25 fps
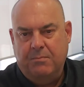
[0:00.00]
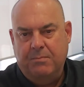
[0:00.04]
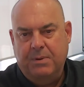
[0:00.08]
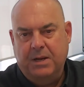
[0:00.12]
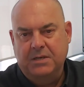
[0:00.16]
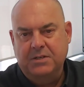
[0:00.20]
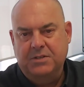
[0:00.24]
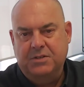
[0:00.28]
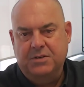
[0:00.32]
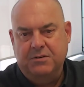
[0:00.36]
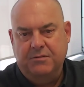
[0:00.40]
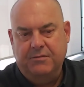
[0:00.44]

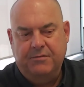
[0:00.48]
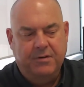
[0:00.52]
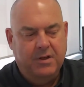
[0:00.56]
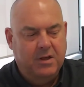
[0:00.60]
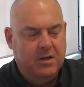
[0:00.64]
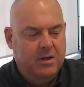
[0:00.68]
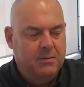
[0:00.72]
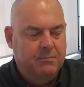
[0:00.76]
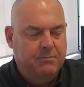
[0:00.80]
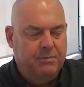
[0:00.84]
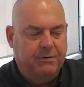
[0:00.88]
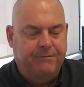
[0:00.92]
bunch of
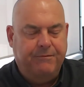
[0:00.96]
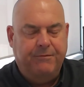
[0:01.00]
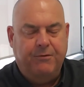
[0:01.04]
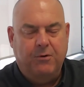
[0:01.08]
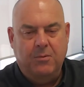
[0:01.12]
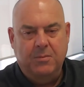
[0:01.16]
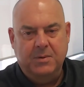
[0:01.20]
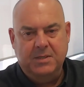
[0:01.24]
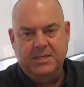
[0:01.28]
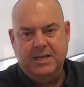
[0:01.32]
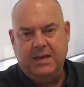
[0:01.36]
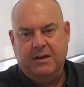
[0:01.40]

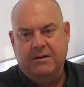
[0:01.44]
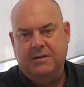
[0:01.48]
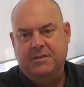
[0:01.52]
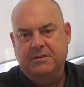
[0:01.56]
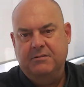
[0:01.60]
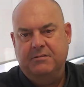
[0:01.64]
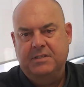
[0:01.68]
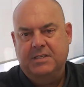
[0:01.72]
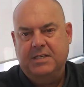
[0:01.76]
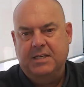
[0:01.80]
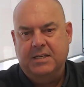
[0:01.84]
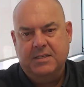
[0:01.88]
performance
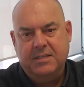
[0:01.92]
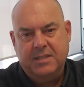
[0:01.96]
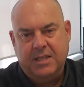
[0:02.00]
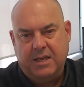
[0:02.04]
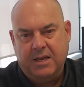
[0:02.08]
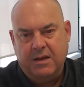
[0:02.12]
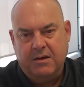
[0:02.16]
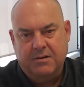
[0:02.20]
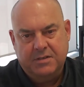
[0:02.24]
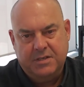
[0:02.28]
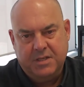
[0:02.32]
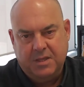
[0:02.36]
characteristics that
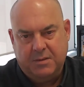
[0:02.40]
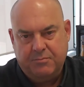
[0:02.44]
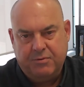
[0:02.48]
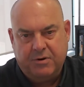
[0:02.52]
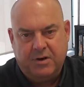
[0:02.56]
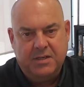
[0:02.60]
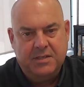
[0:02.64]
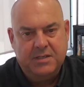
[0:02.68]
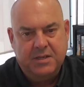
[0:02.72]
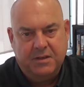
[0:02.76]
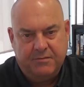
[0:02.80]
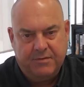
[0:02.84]
go into the
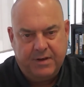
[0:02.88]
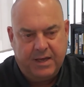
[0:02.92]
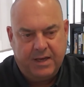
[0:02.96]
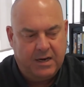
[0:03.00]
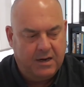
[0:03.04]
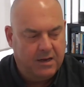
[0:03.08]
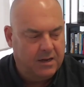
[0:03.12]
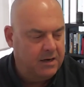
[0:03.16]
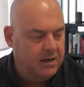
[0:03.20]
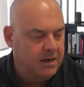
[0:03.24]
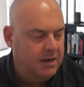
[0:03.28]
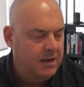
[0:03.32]
pricing of
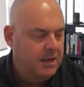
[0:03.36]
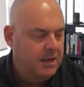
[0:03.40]
anode.